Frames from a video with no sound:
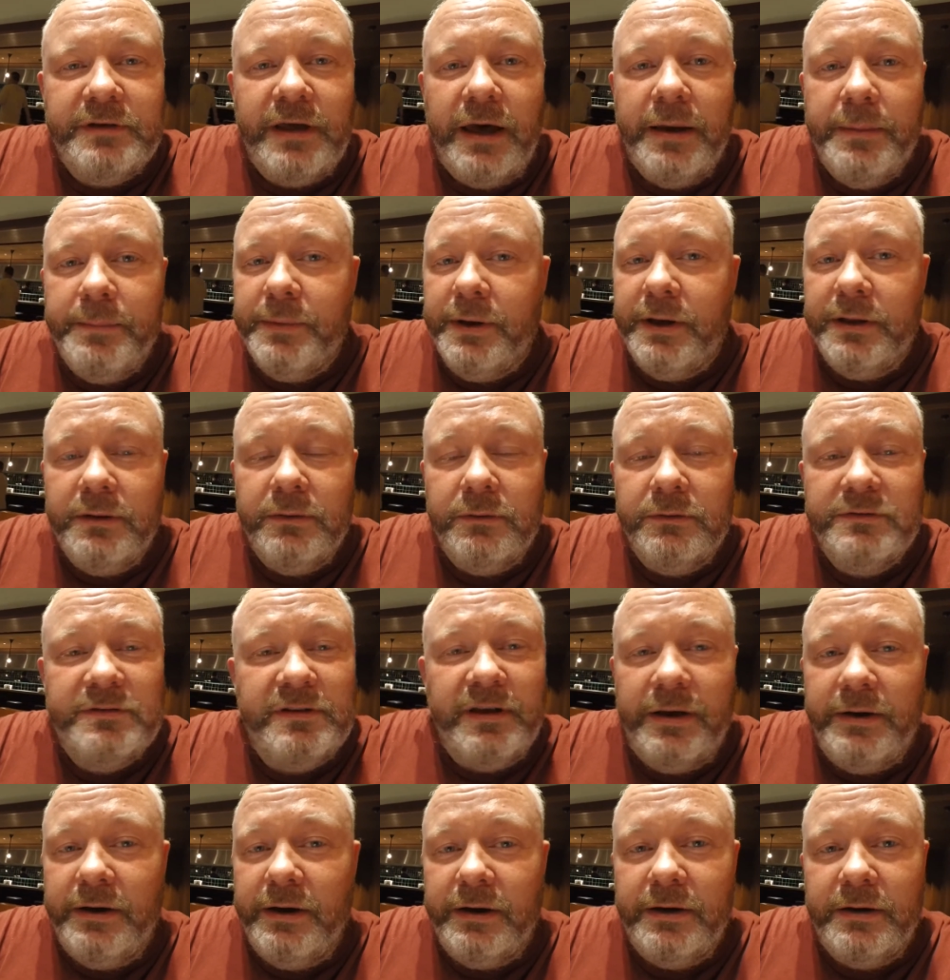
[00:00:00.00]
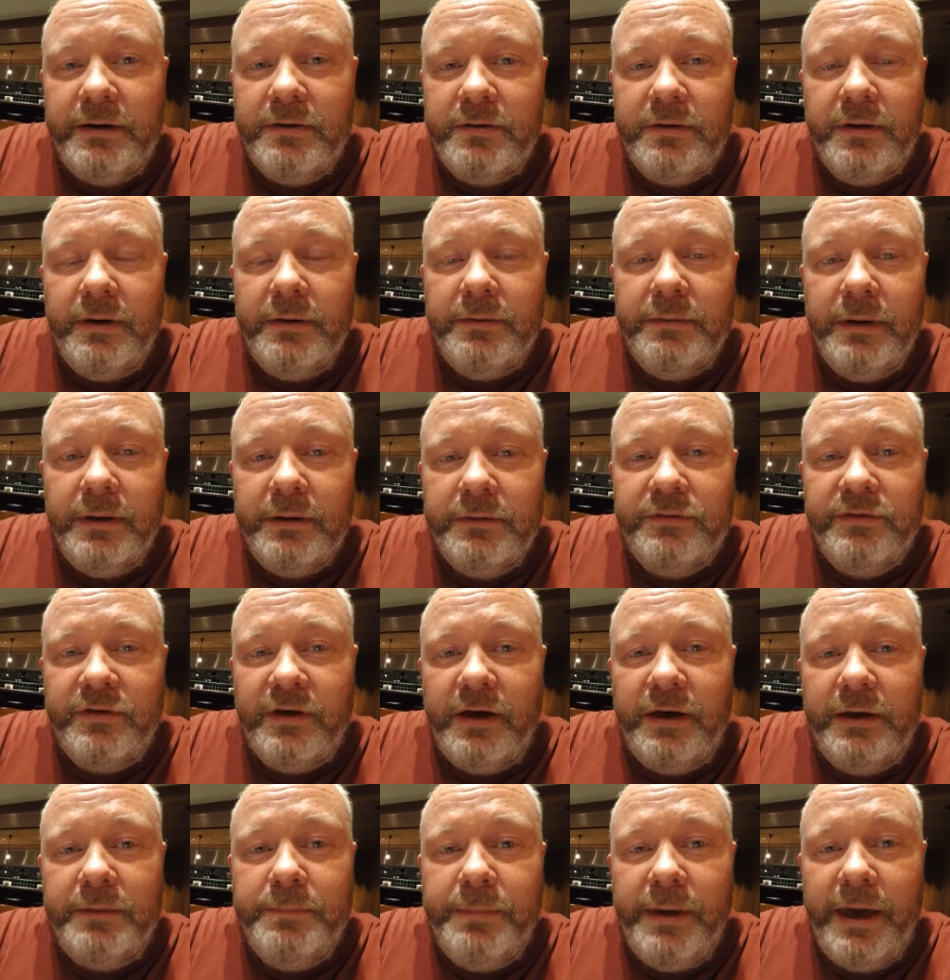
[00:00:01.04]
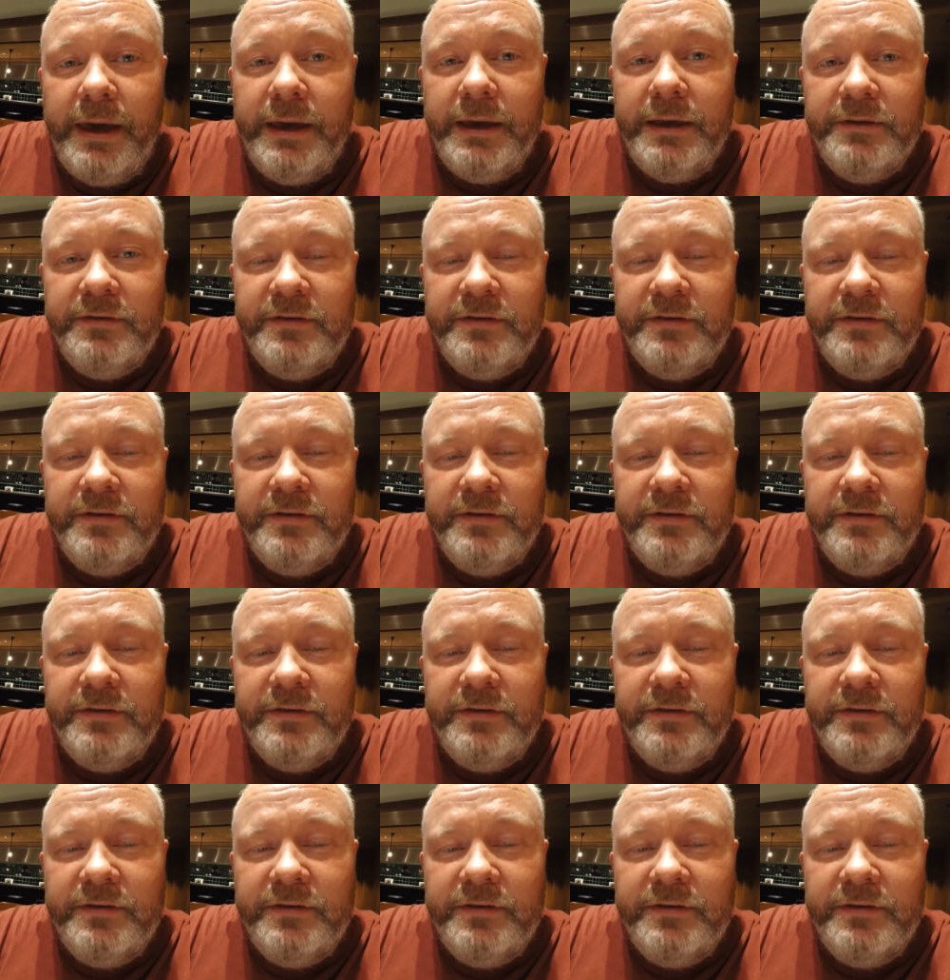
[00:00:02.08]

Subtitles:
and also Taipei